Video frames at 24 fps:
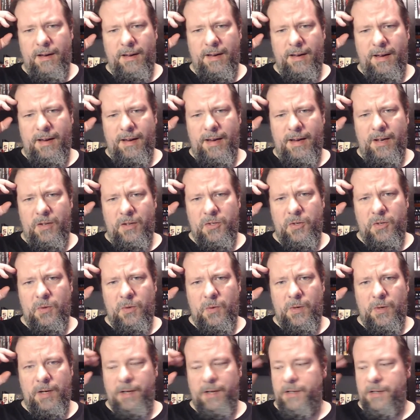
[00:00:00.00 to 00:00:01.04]
I also
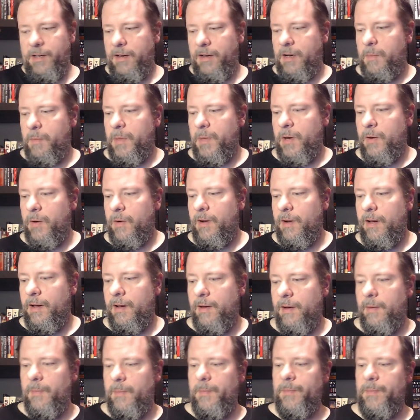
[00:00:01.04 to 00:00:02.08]
want to talk about
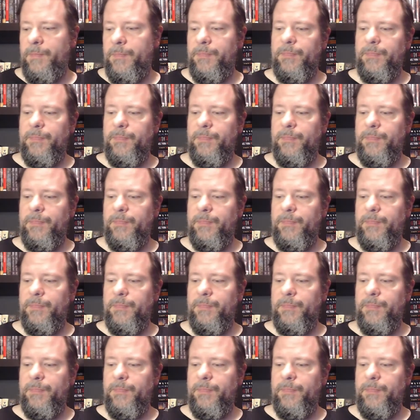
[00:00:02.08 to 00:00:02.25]
The